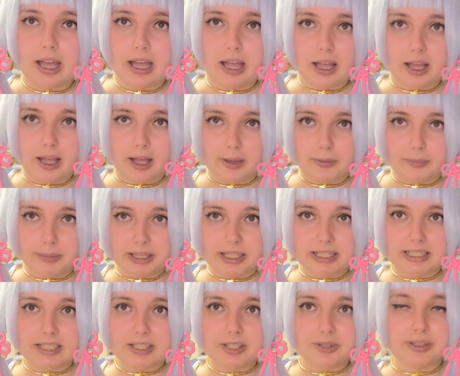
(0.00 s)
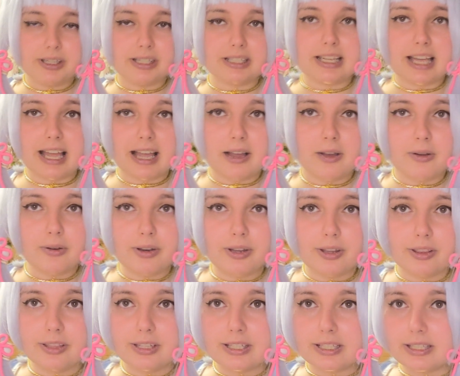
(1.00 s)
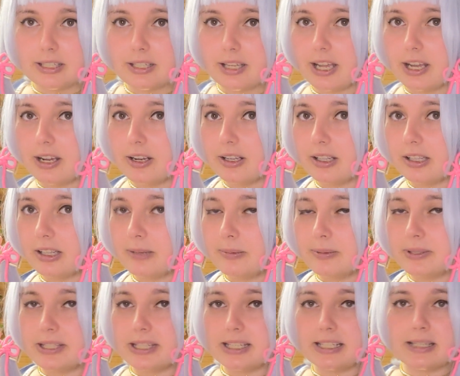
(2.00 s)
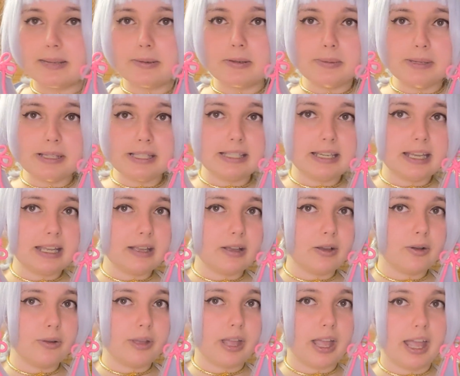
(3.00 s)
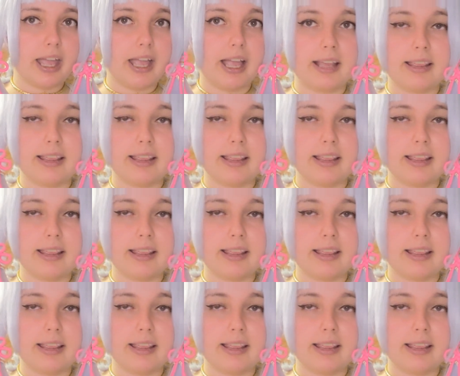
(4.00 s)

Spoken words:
But continuing down, these little hair clips, they seem to be staying okay.